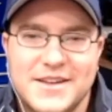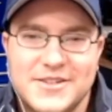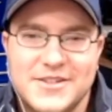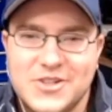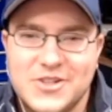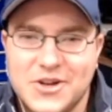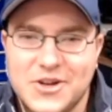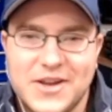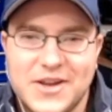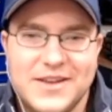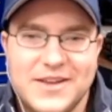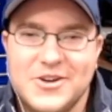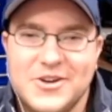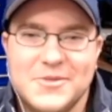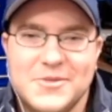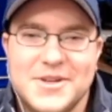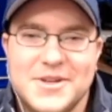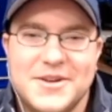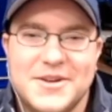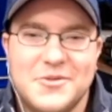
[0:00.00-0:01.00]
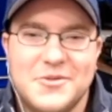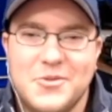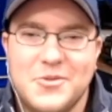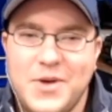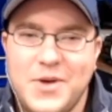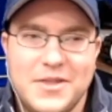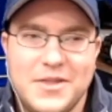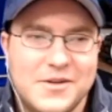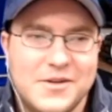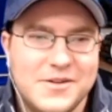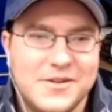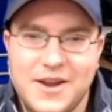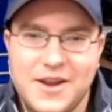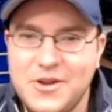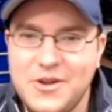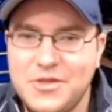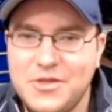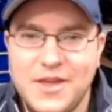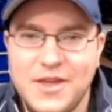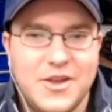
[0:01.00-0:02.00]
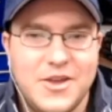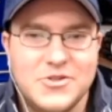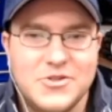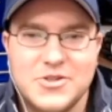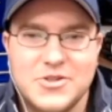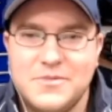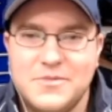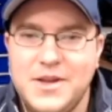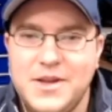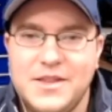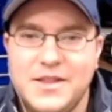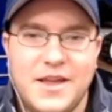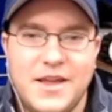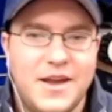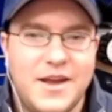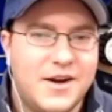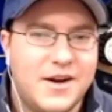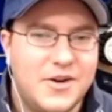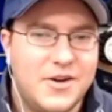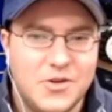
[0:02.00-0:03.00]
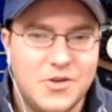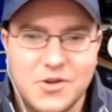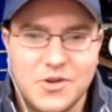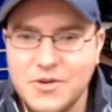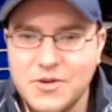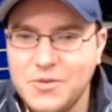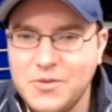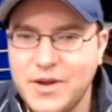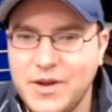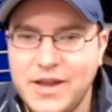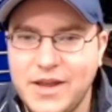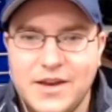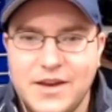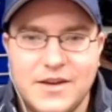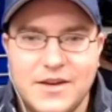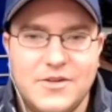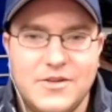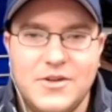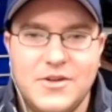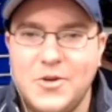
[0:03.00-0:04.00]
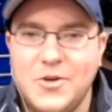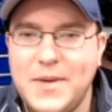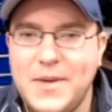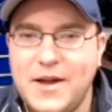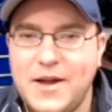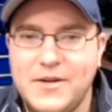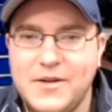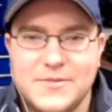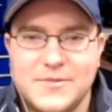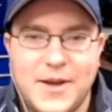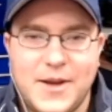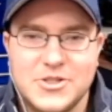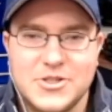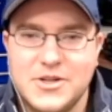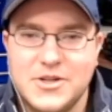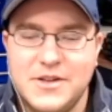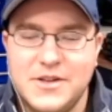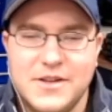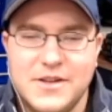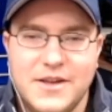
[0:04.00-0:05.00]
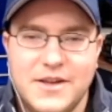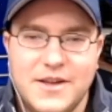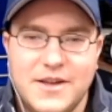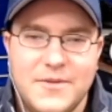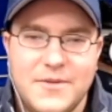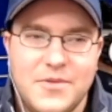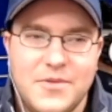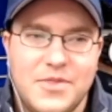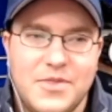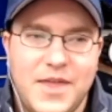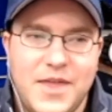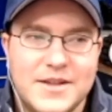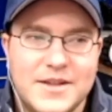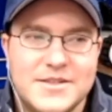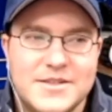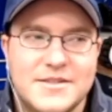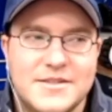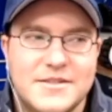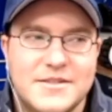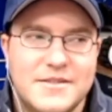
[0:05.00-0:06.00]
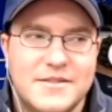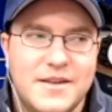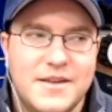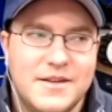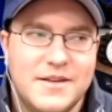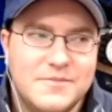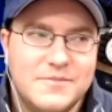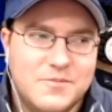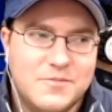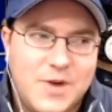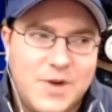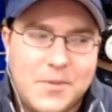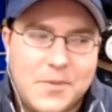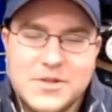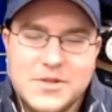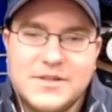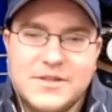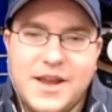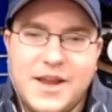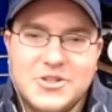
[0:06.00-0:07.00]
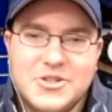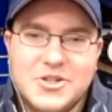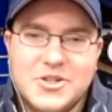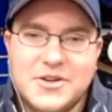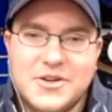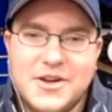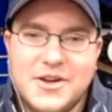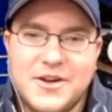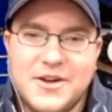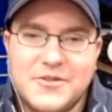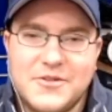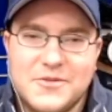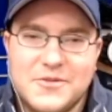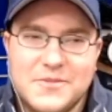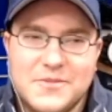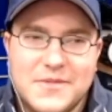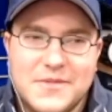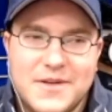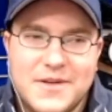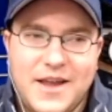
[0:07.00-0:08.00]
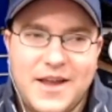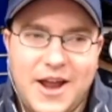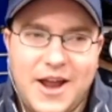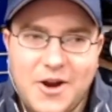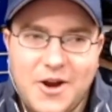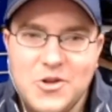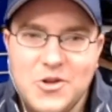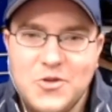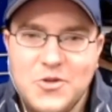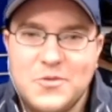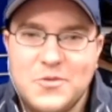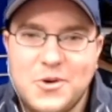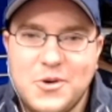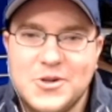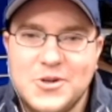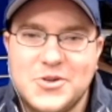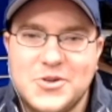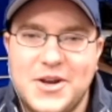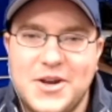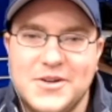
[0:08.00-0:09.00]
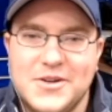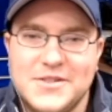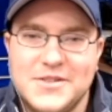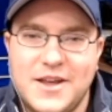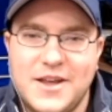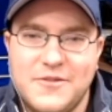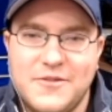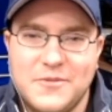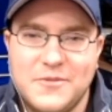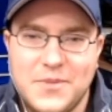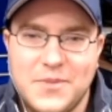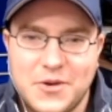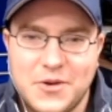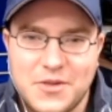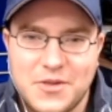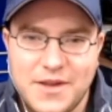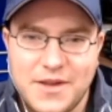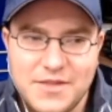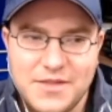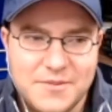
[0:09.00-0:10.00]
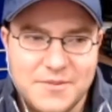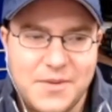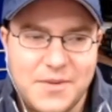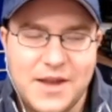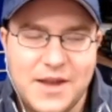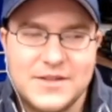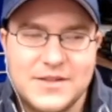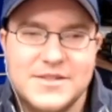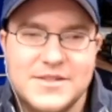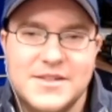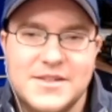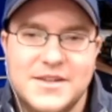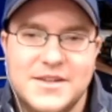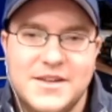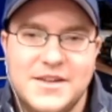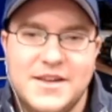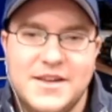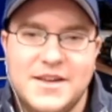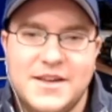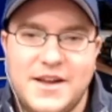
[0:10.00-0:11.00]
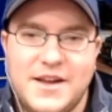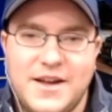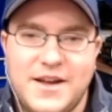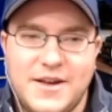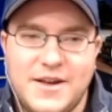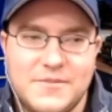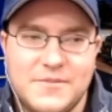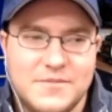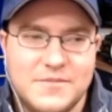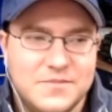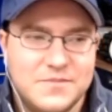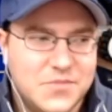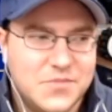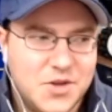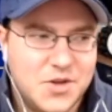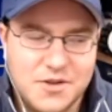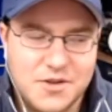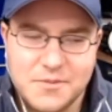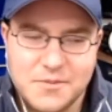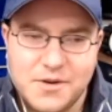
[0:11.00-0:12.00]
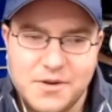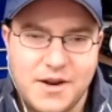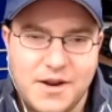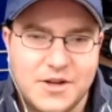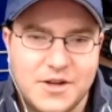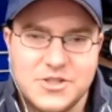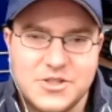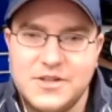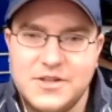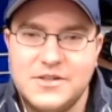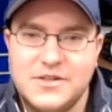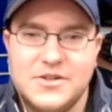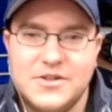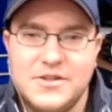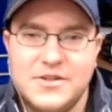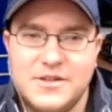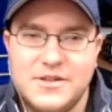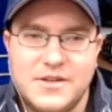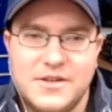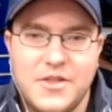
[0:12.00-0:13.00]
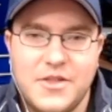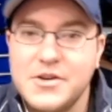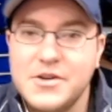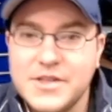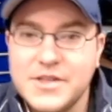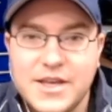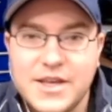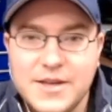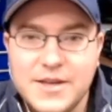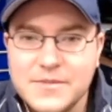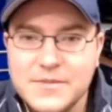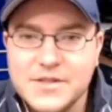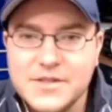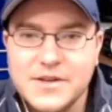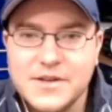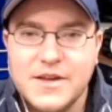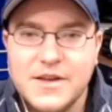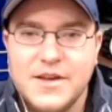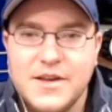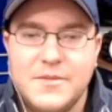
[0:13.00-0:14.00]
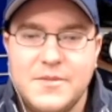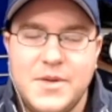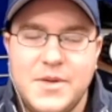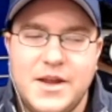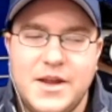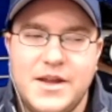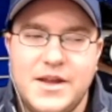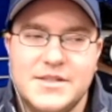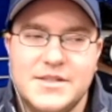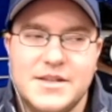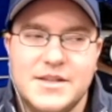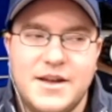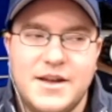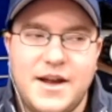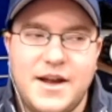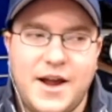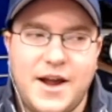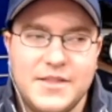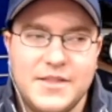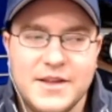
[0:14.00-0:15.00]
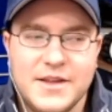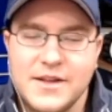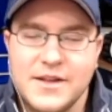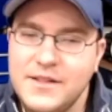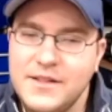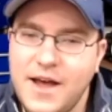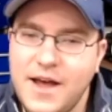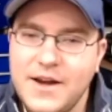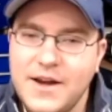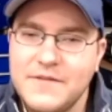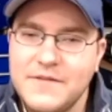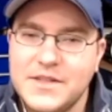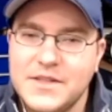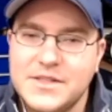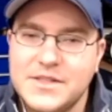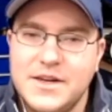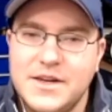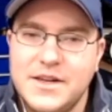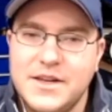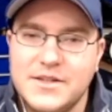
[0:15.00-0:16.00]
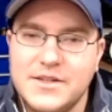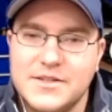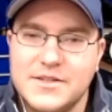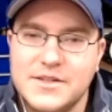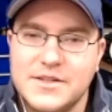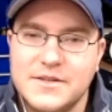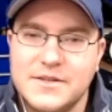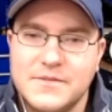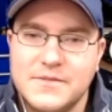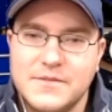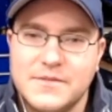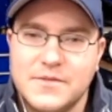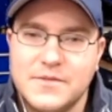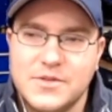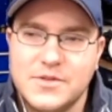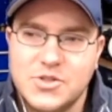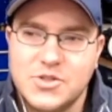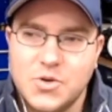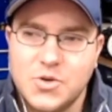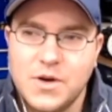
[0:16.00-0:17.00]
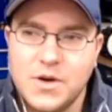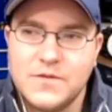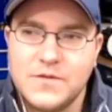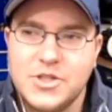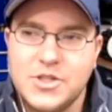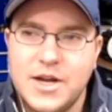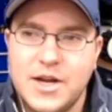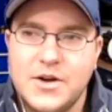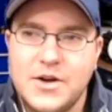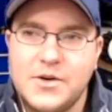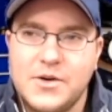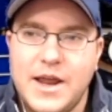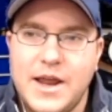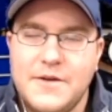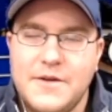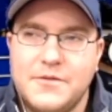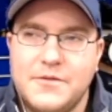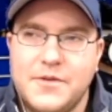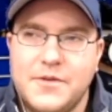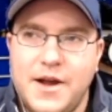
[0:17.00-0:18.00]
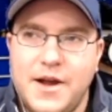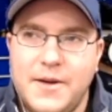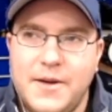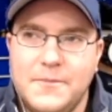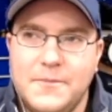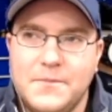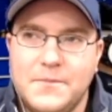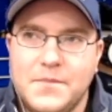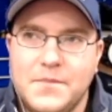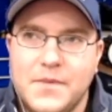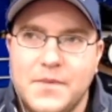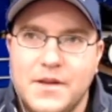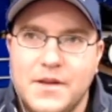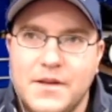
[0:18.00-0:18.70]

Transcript: So, in terms of whether or not you think you should be there, you could win, about your special, that's a representation of how you've portrayed yourself both in the pits, to the production, to the other teams, because I think a lot of the seedings sort of generate from